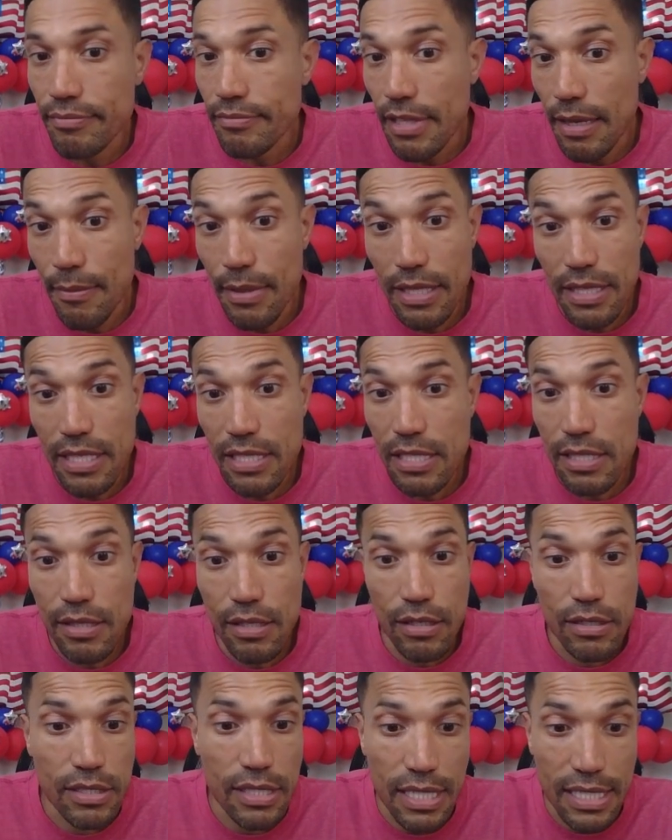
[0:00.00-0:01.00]
I mean, this
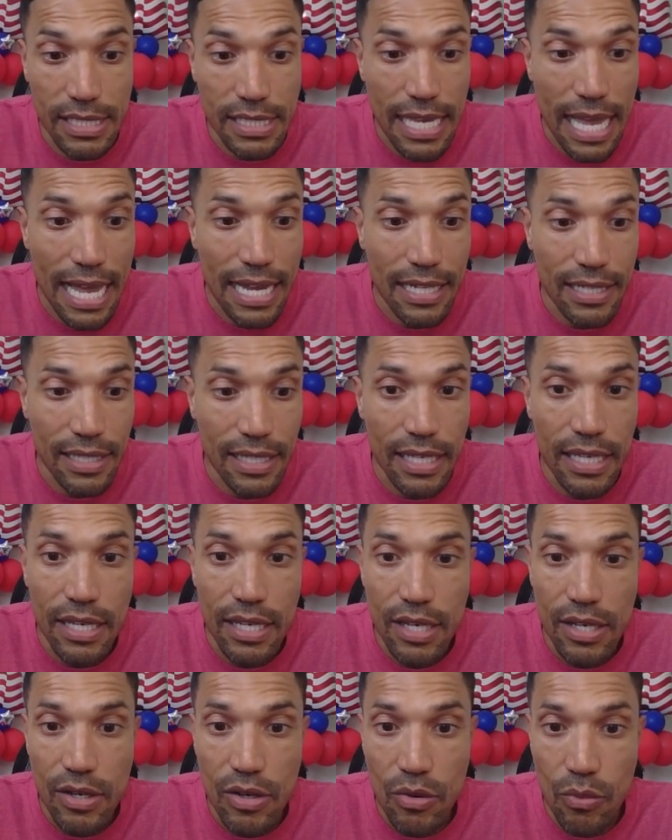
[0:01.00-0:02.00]
looks exactly
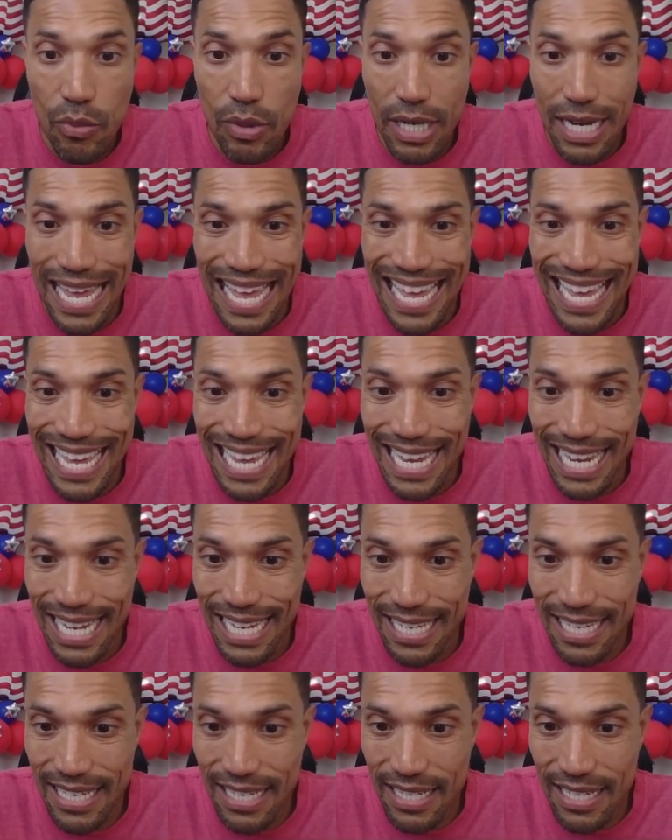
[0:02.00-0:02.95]
what I